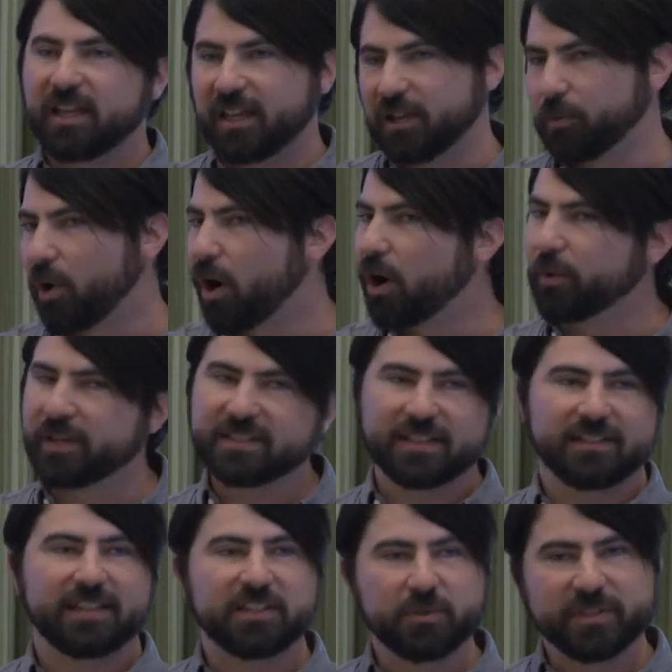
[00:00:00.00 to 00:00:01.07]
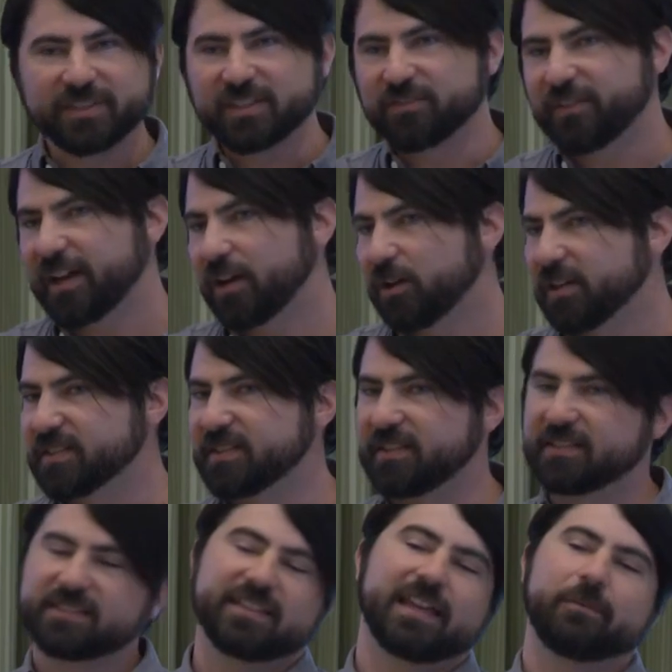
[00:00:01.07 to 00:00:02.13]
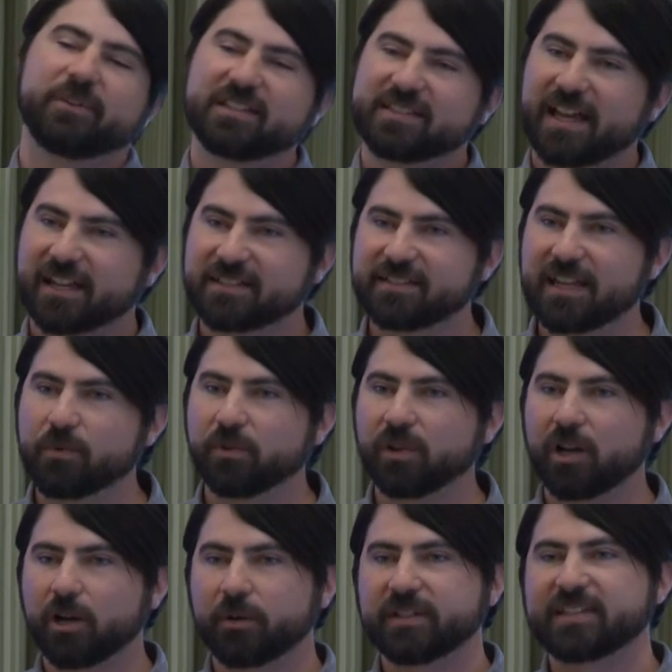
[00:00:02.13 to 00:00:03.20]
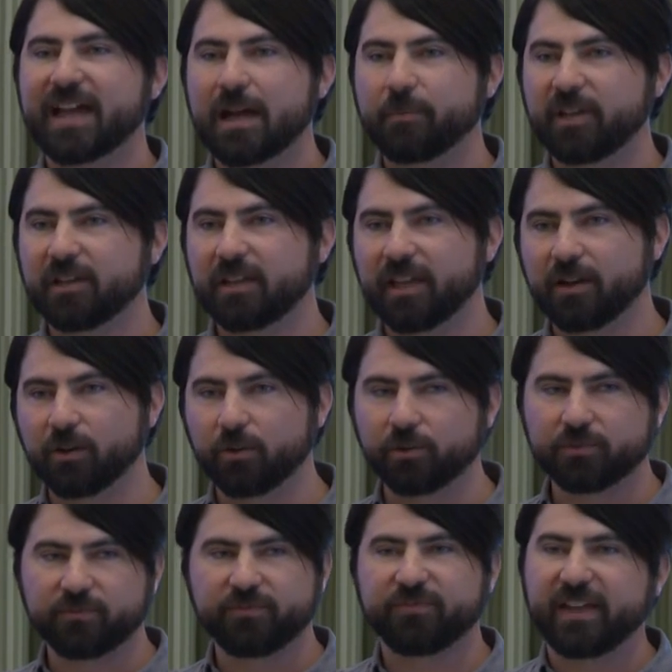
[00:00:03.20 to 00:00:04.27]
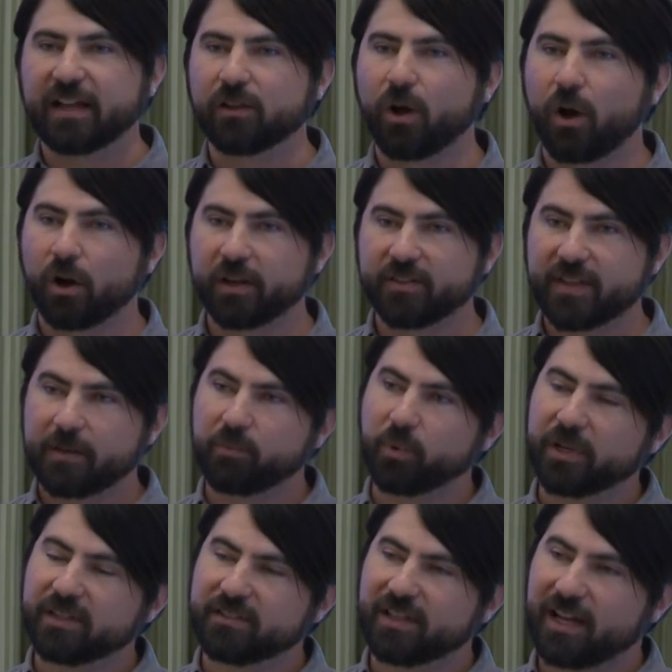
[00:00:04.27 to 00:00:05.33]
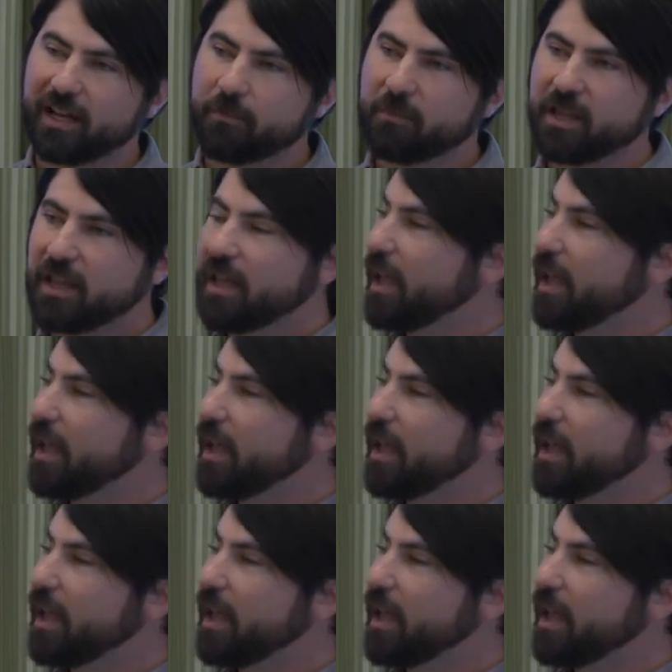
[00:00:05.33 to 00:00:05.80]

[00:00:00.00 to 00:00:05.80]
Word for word: It will always continuously fail because the same exact state will always happen. And it'll fail hard at that point in time.